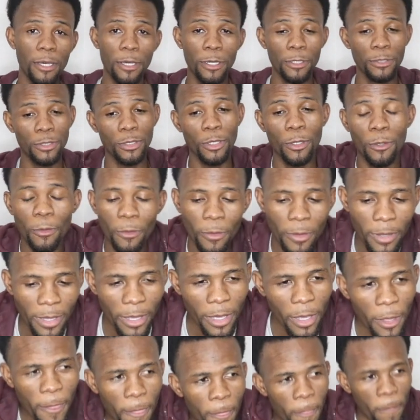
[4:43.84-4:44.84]
So
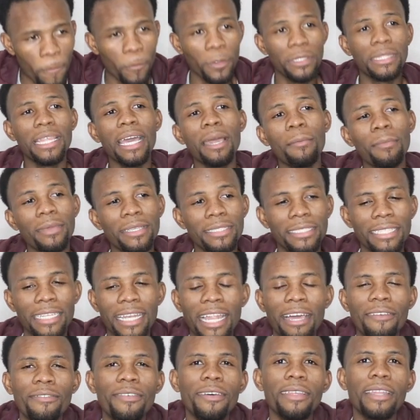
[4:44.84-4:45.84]
with that being said,
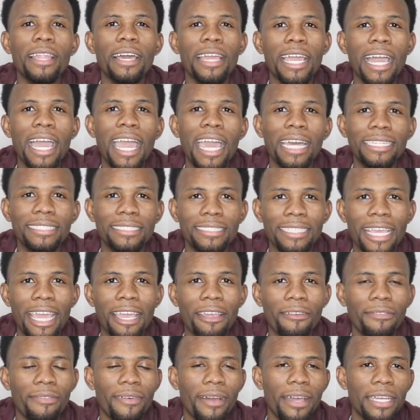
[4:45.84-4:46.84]
I felt like I had to
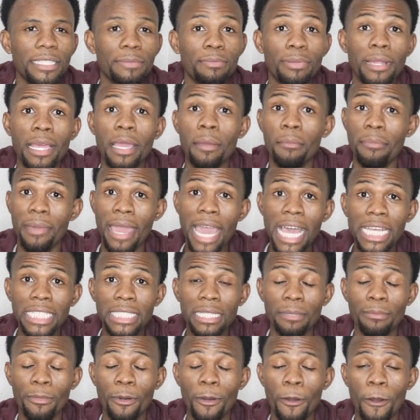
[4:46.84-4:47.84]
sacrifice playing
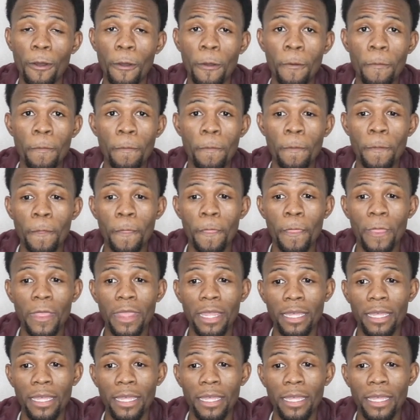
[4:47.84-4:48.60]
basketball